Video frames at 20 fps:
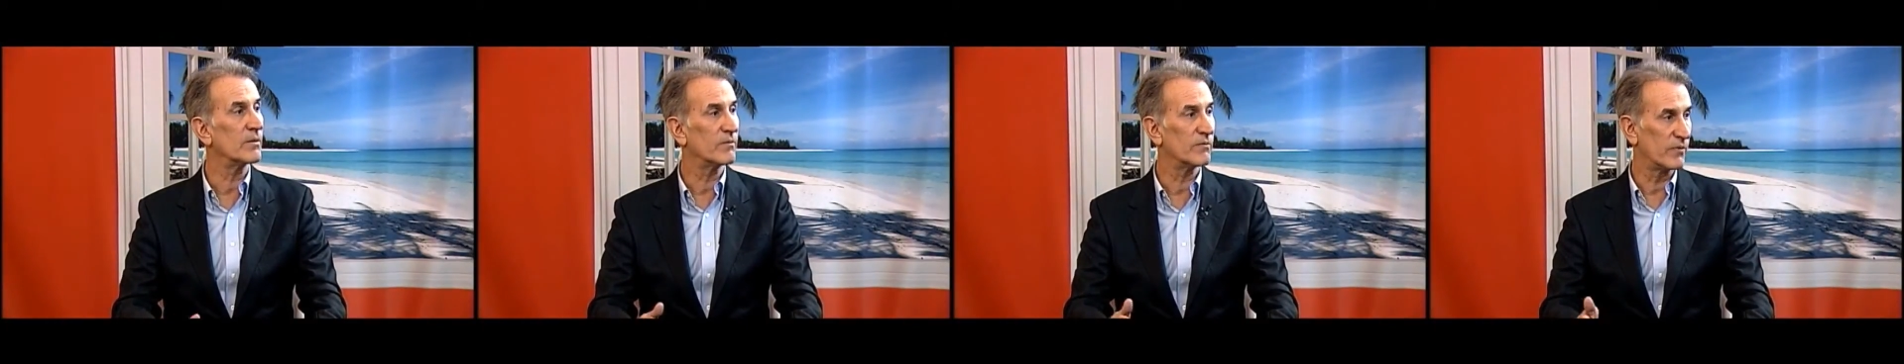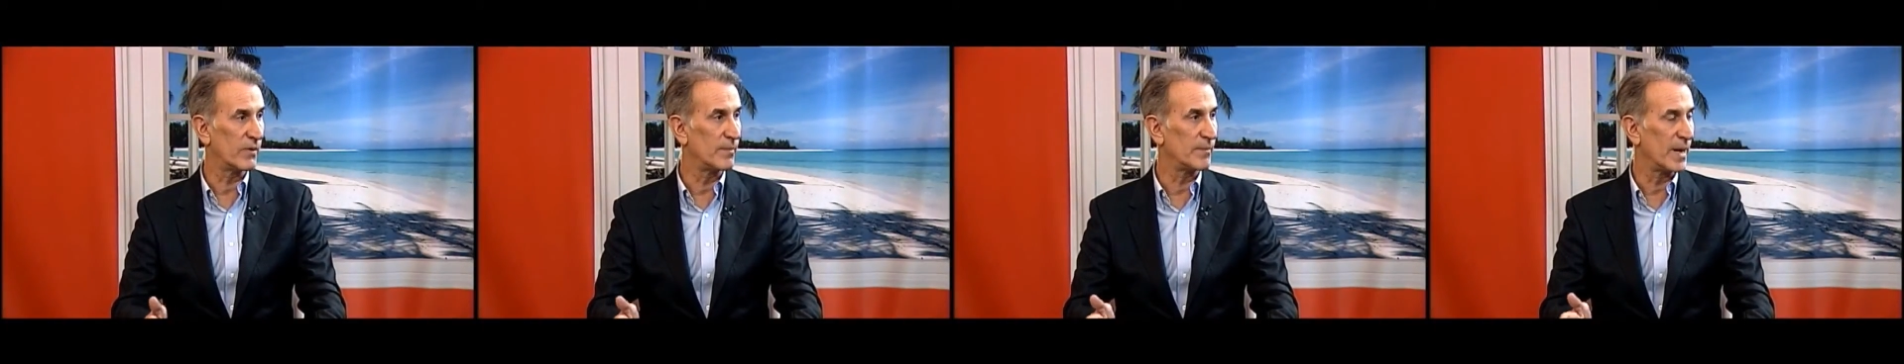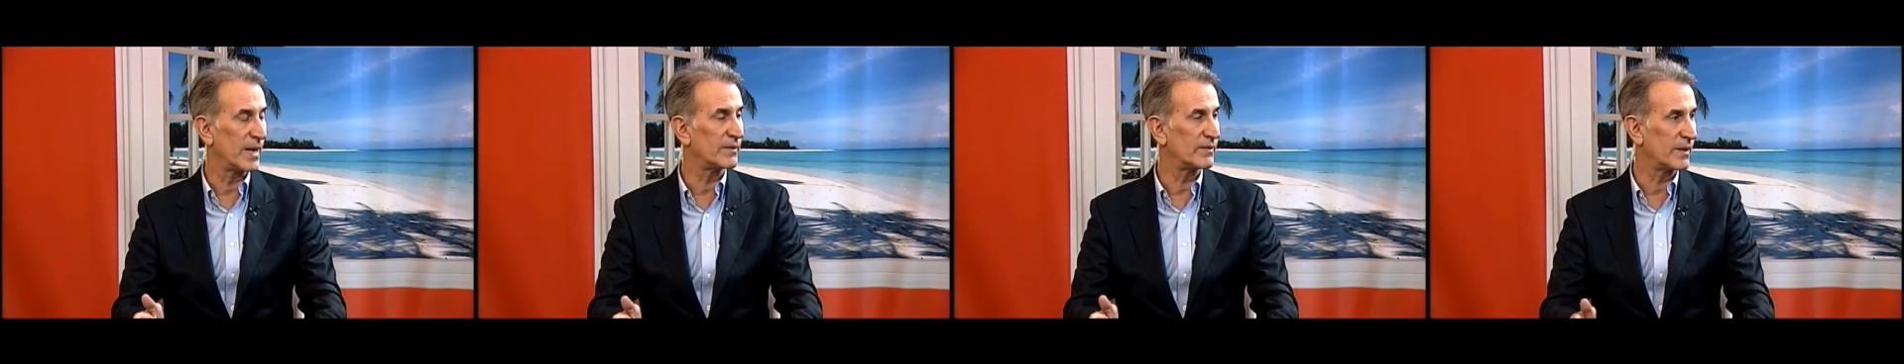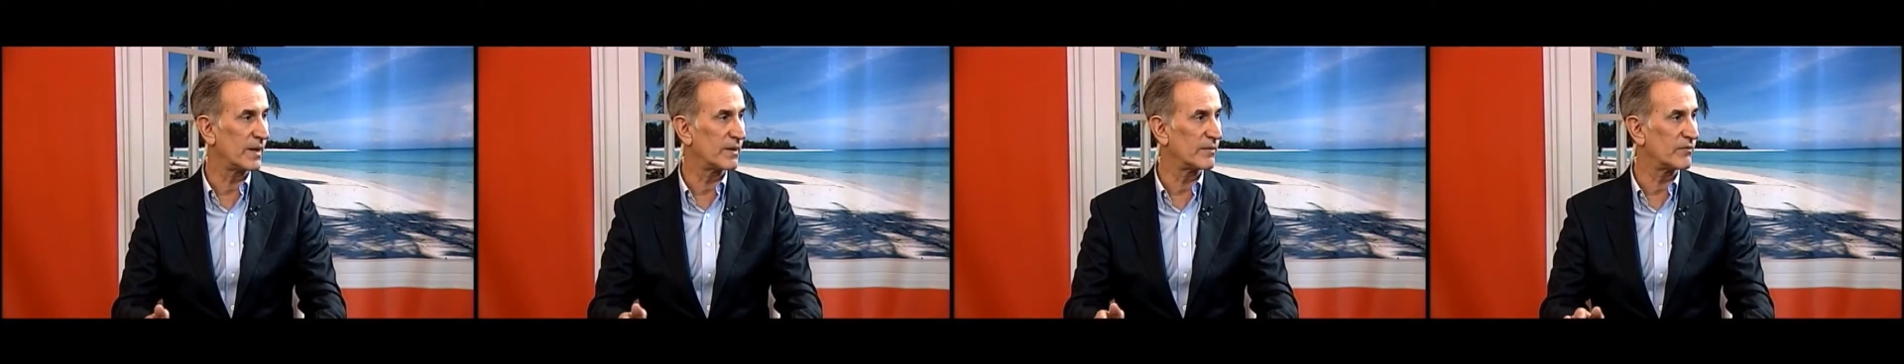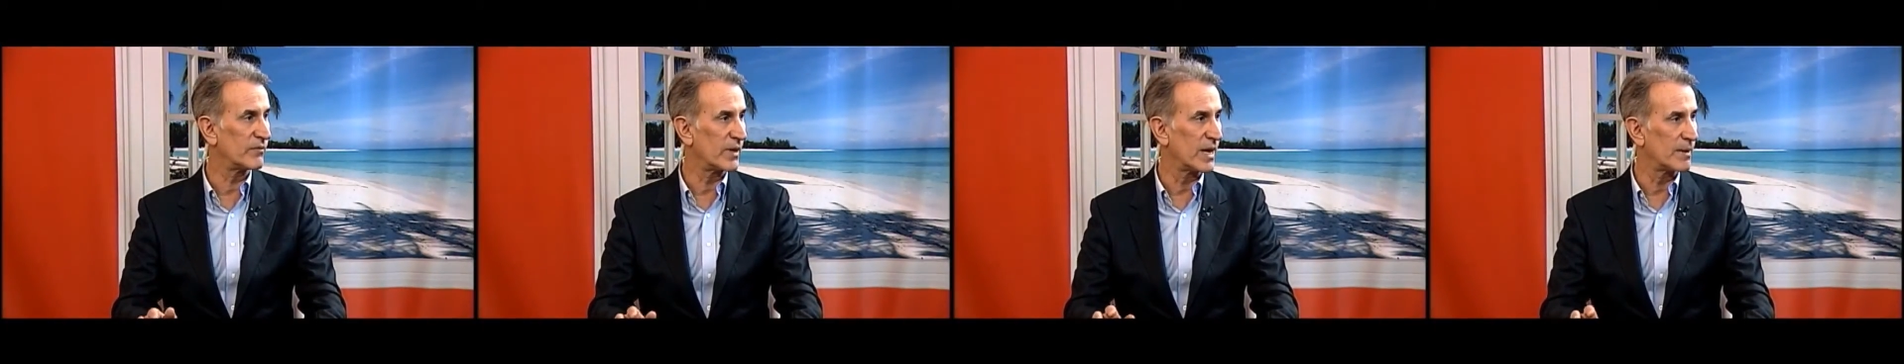from
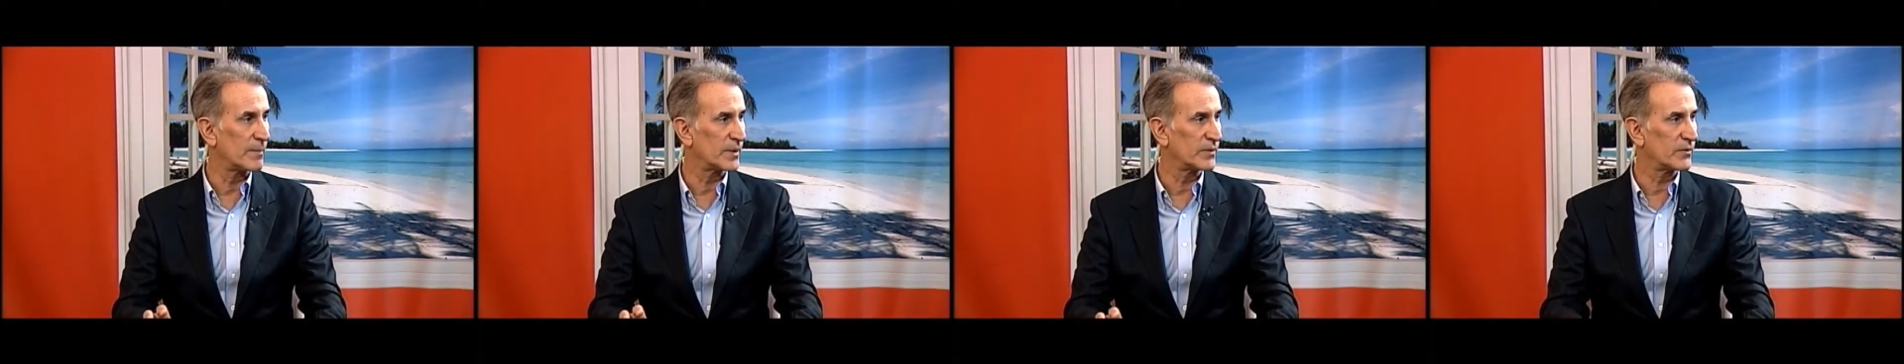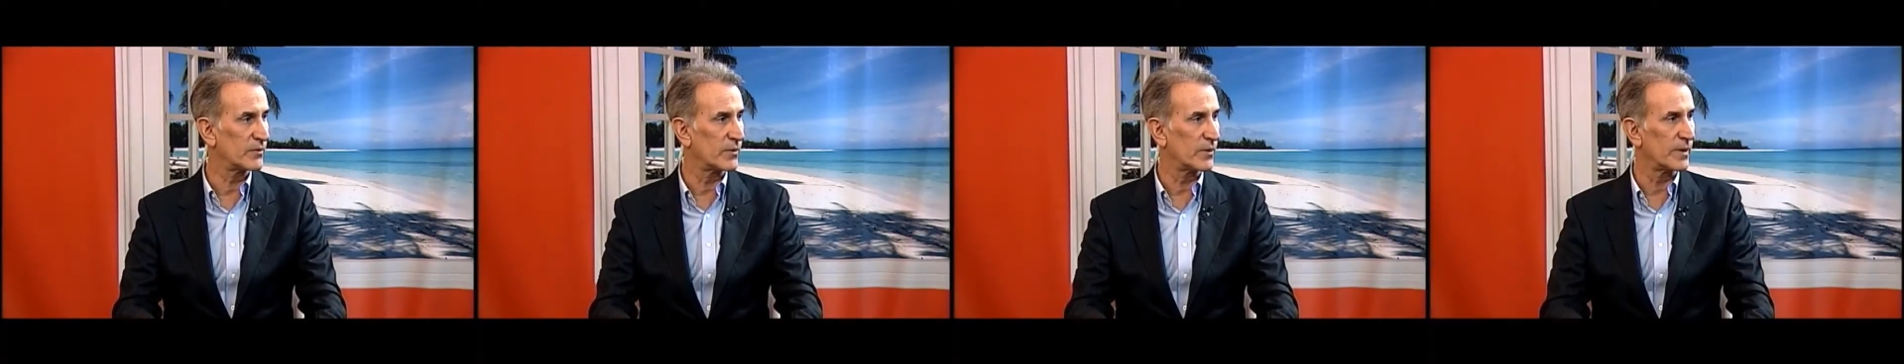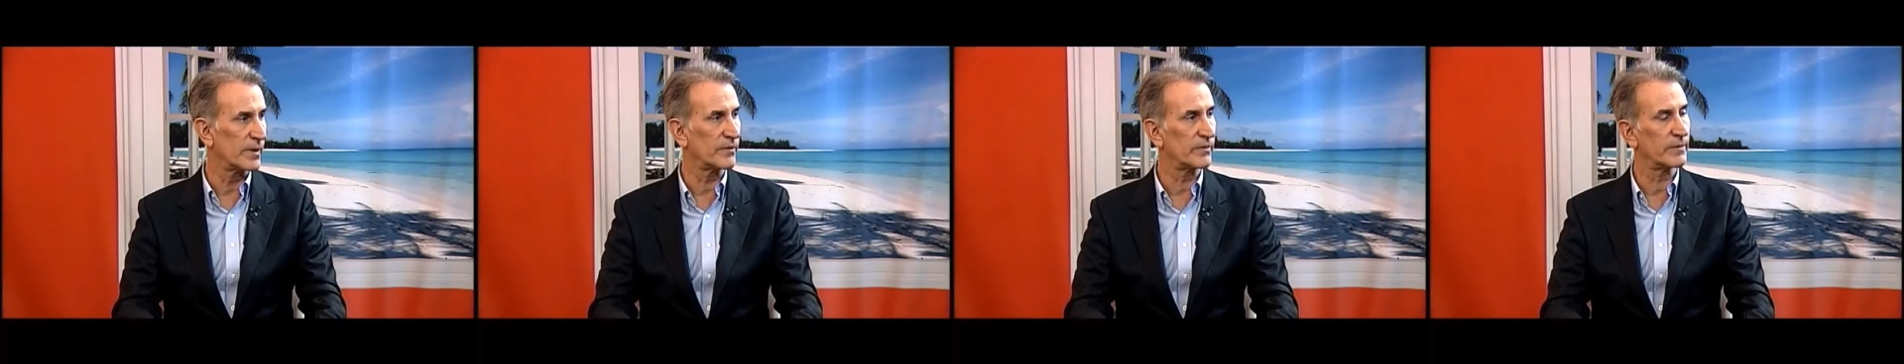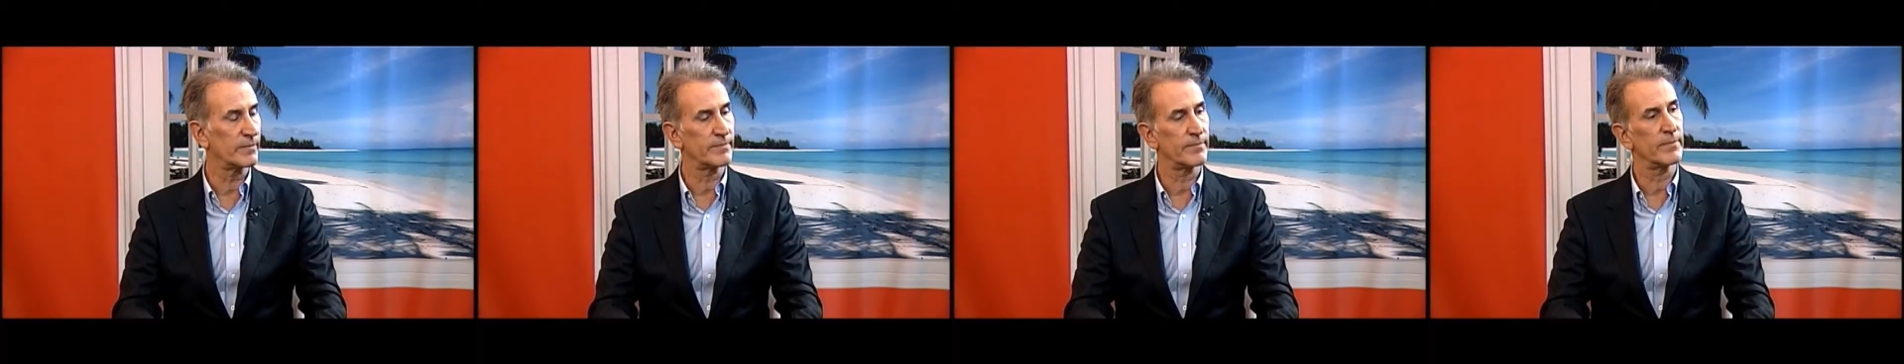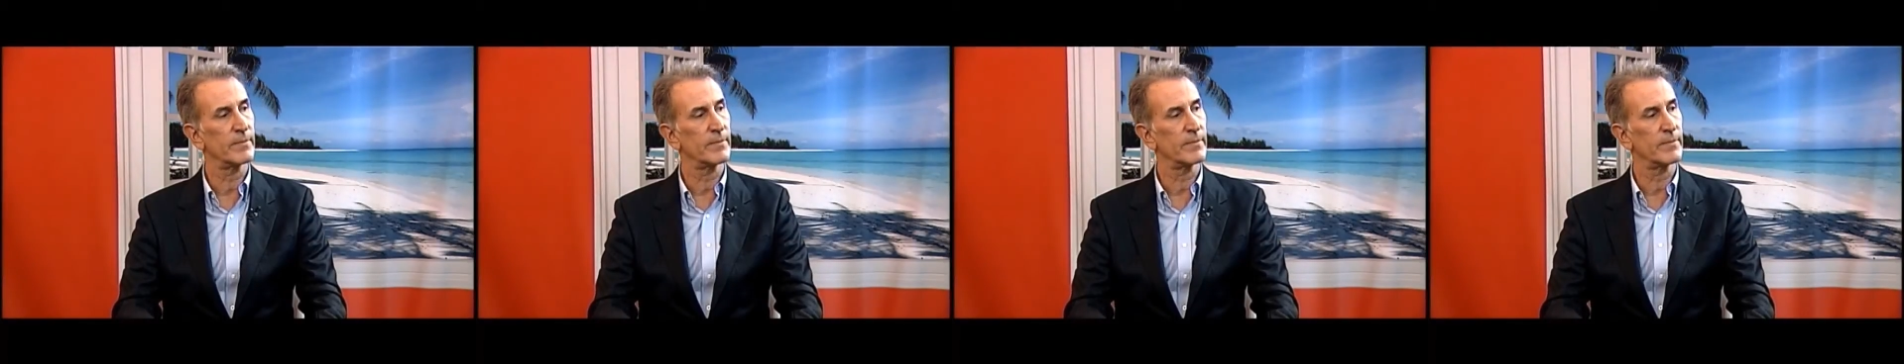anti-inflammatories.